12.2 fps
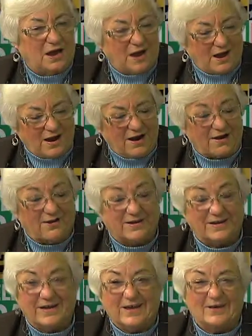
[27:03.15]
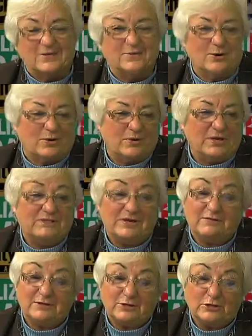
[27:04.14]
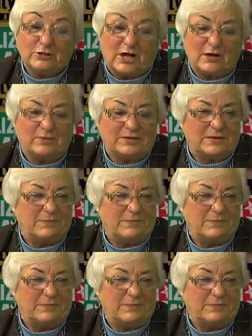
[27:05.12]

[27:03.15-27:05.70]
are. So we have to have a little talk with them.